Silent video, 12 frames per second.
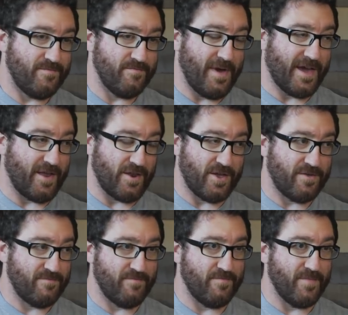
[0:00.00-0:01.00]
making
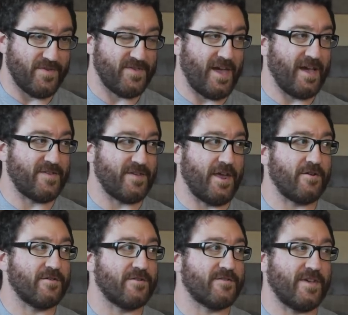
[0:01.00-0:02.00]
mistakes and
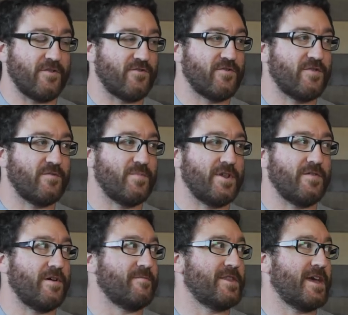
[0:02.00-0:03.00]
errors that should have been
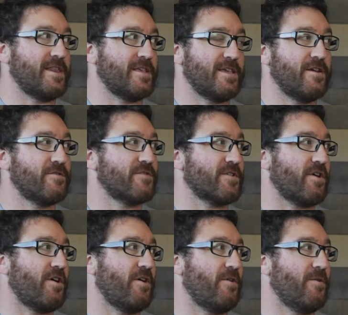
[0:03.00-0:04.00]
eliminated years
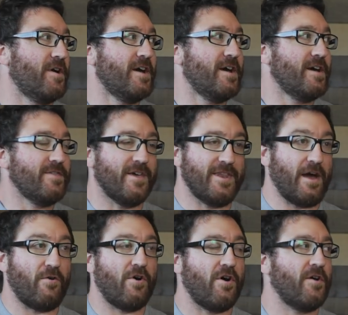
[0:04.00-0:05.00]
ago that
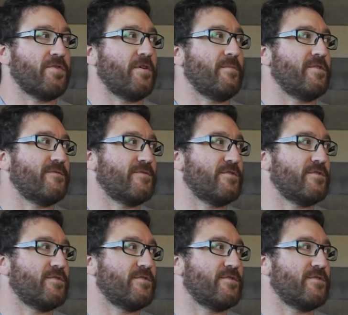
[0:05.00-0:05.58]
now haunt them in the